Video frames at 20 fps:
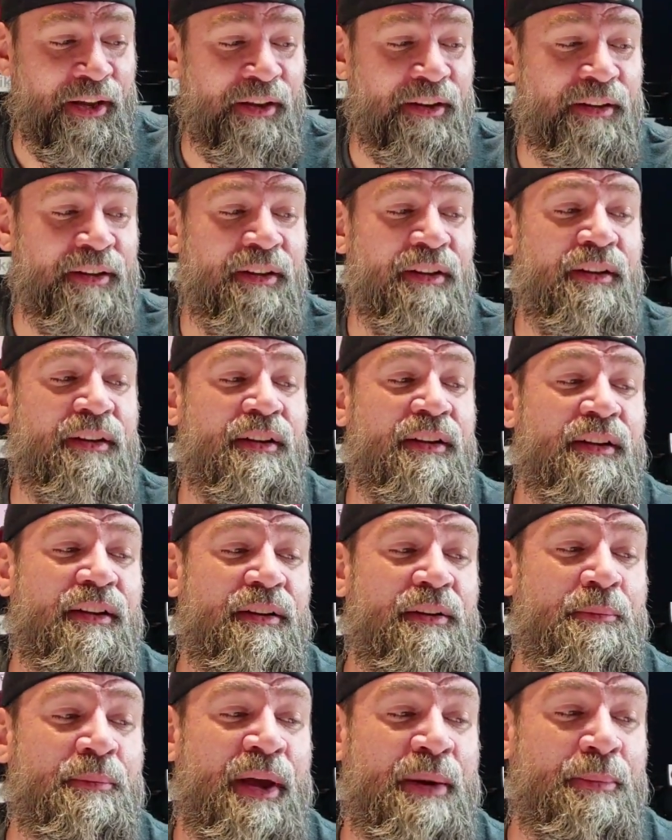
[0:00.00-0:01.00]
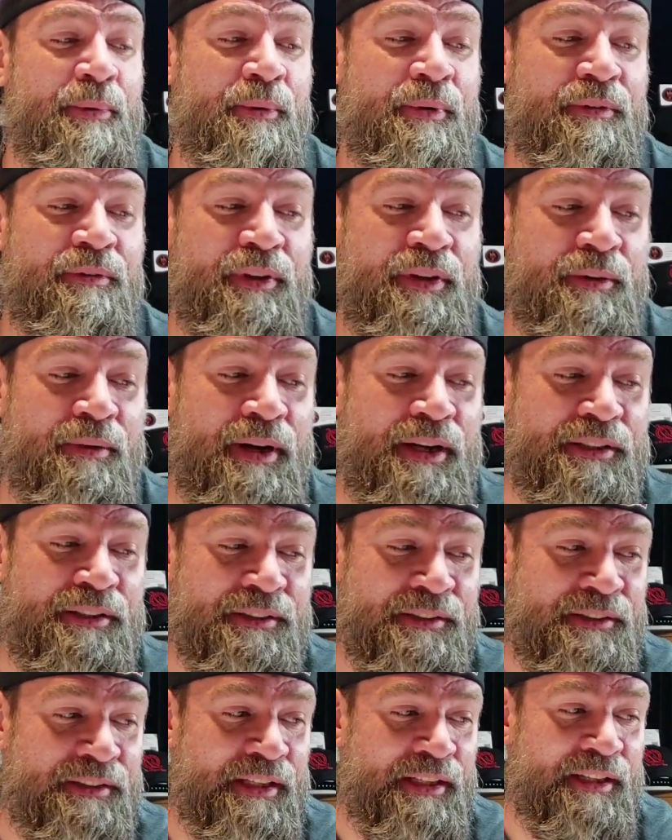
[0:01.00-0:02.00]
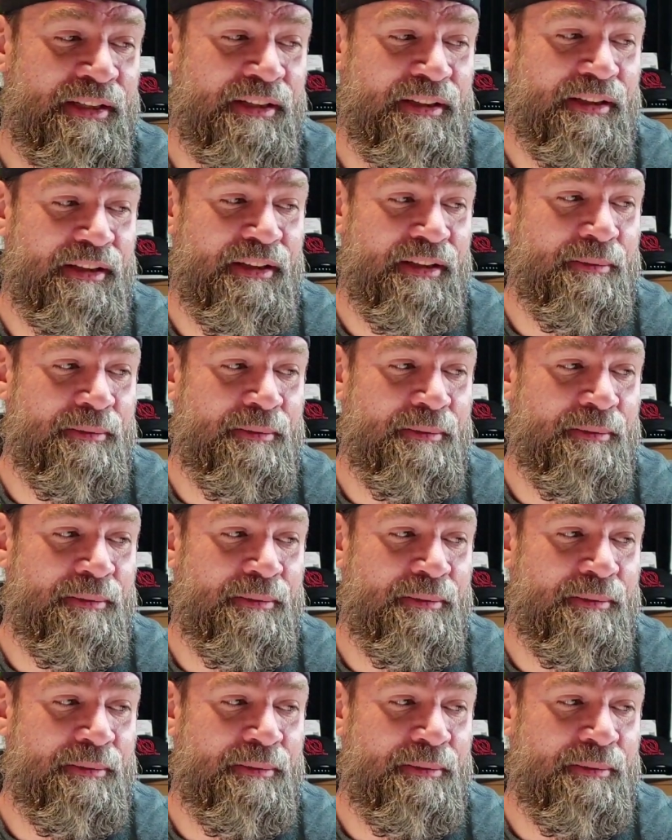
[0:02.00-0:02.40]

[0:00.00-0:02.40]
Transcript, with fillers: uh, pepper review I just did.